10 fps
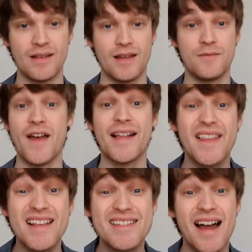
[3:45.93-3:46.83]
In
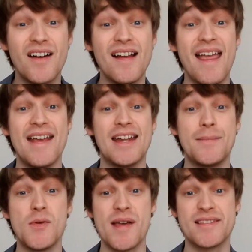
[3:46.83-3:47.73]
fact, the entire
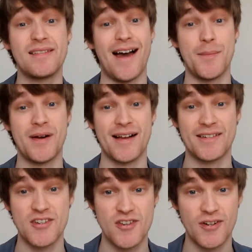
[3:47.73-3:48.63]
AWS Cloud
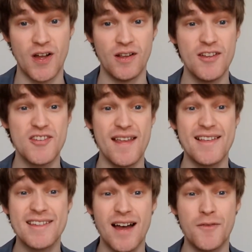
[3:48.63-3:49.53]
Practitioner knowledge
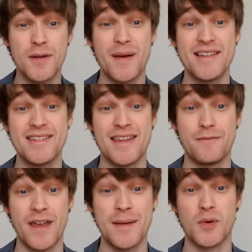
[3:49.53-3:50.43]
is covered by
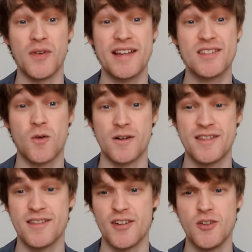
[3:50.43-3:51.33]
Stéphane Maarek's
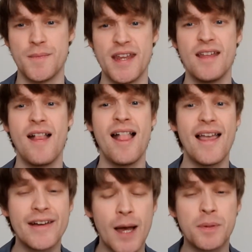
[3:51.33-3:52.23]
courses on Udemy,
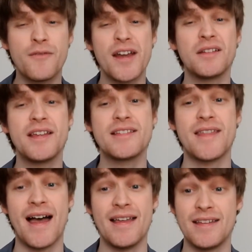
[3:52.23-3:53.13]
and I'll provide a link to
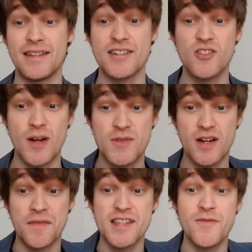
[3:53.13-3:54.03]
that in the
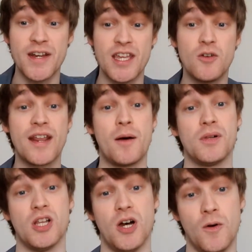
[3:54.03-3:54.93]
description of this video down
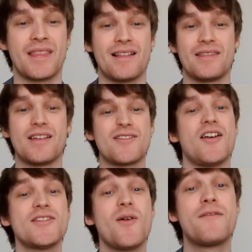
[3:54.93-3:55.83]
below. There's
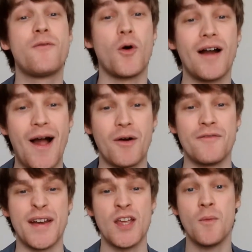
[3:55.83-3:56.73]
also a four-hour
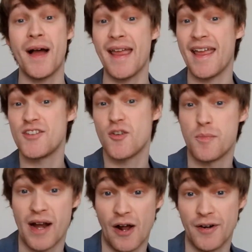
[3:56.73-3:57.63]
video by Andrew
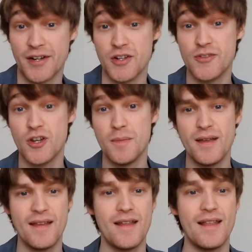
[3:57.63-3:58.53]
Brown on YouTube,
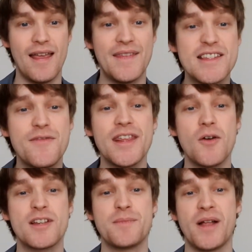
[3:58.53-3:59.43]
and this
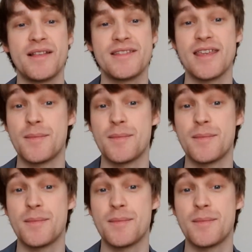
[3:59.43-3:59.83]
video explains the